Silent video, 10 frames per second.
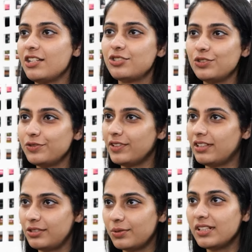So you've
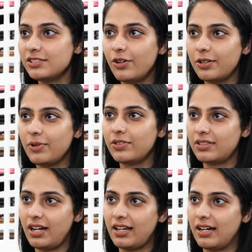told us a lot about
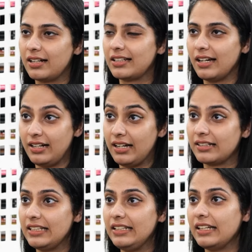
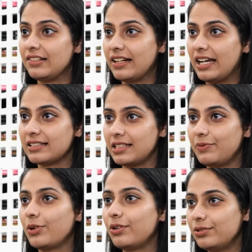hierarchy and ranks, and
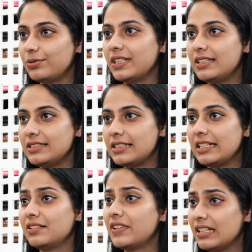we all know that these are
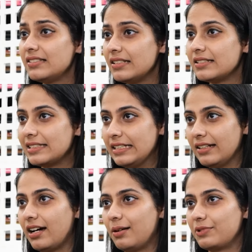taken very seriously in
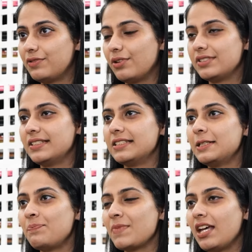the armed forces.
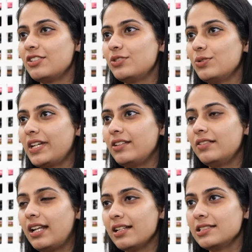So can you
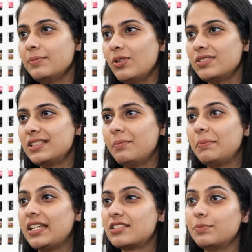tell us about some
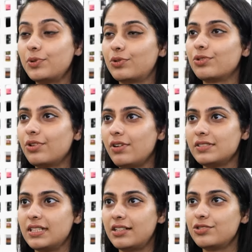major
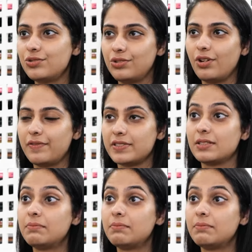protocols that a junior officer